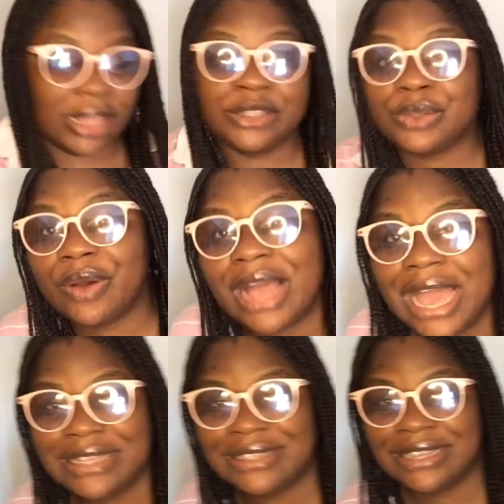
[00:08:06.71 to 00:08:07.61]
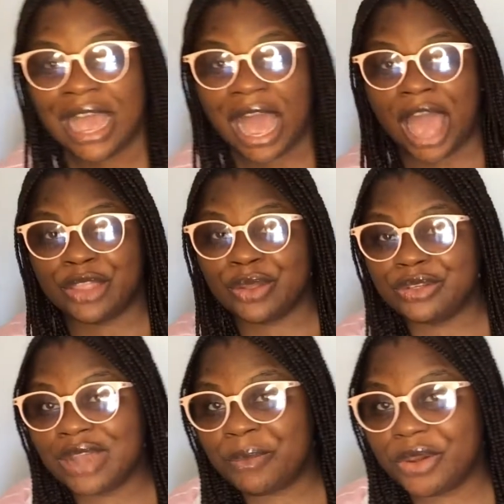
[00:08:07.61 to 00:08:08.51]
and so guys I
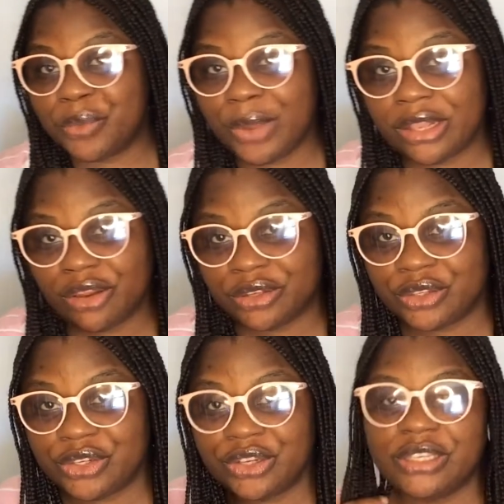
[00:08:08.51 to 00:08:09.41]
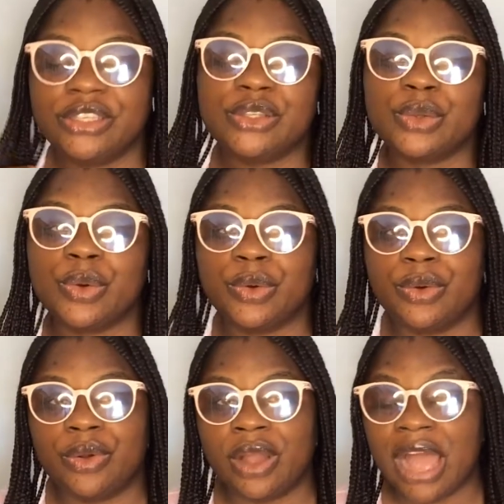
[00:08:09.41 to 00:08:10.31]
told you I'm on a weight loss journey so
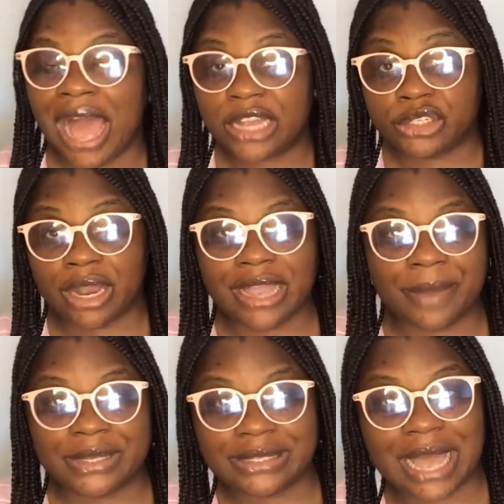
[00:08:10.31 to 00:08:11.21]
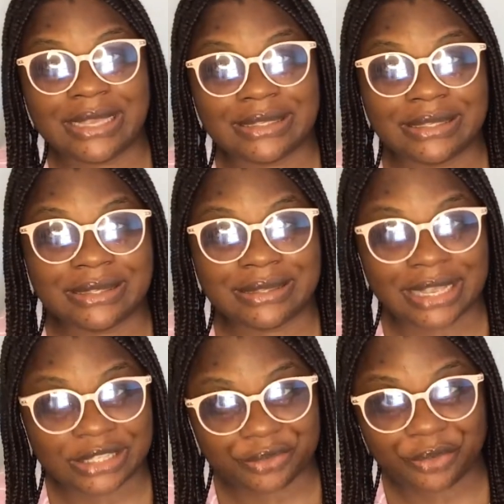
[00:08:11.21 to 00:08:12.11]
actually i'm a size
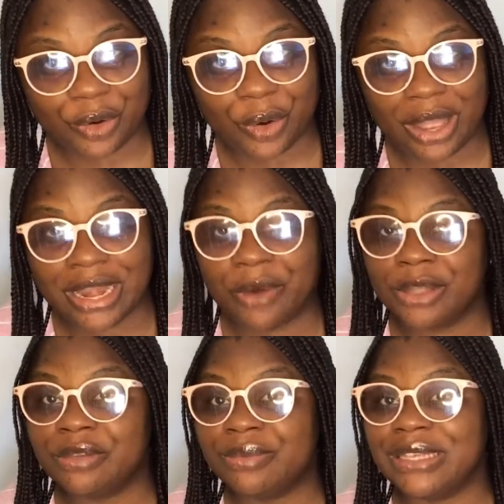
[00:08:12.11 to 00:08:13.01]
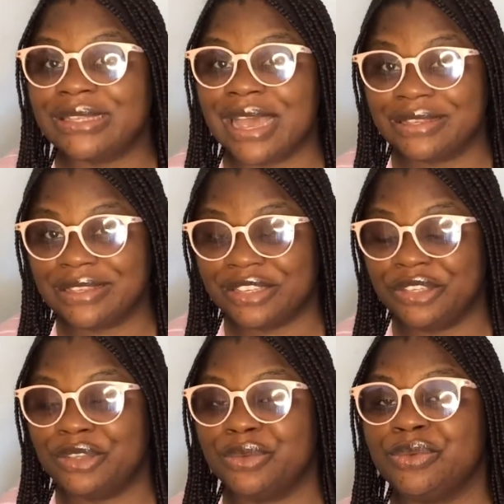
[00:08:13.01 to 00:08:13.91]
34 and i want to be a size
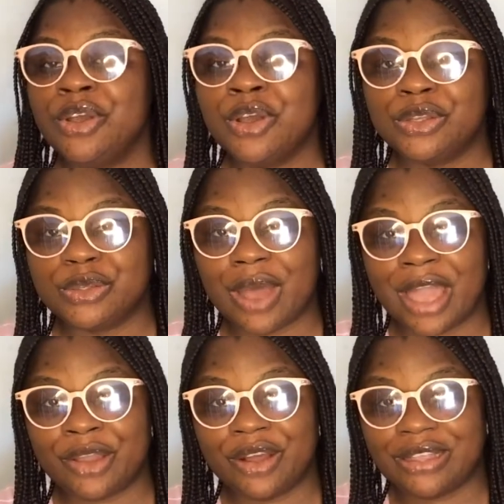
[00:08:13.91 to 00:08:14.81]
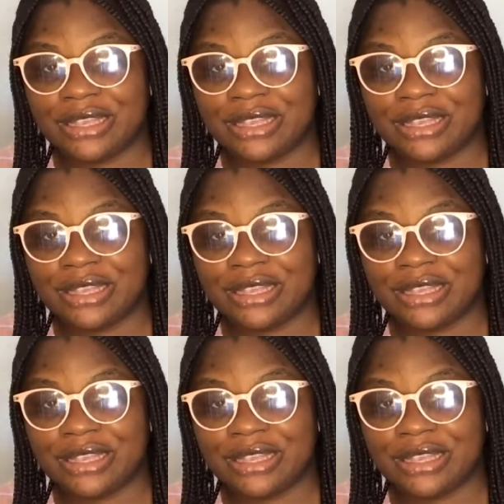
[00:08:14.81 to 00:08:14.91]
32 so i got